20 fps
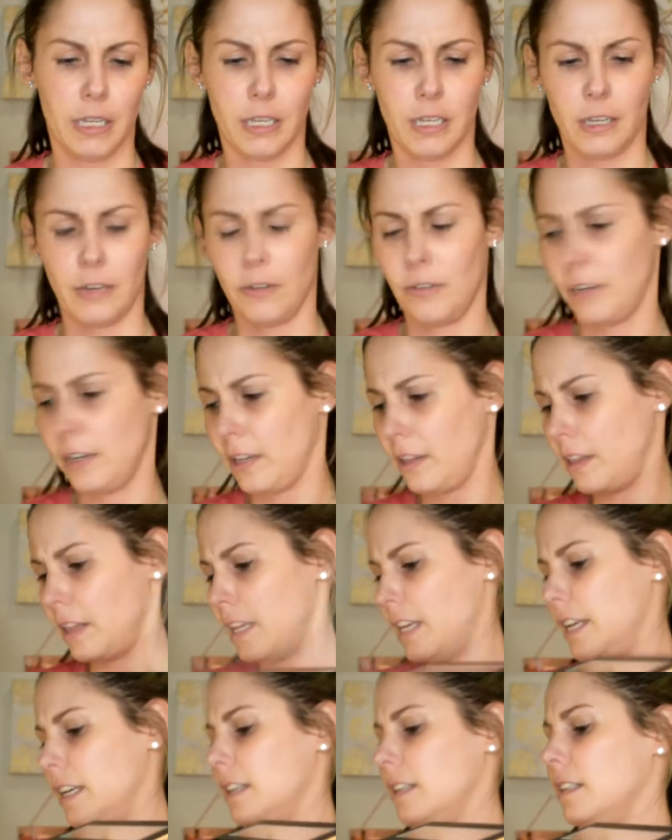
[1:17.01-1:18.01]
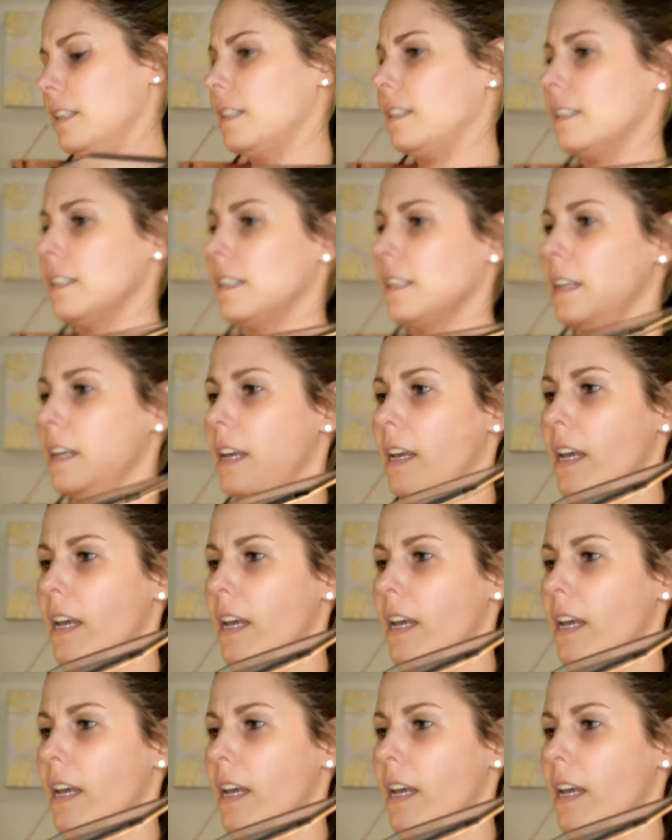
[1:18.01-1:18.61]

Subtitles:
get rid of this.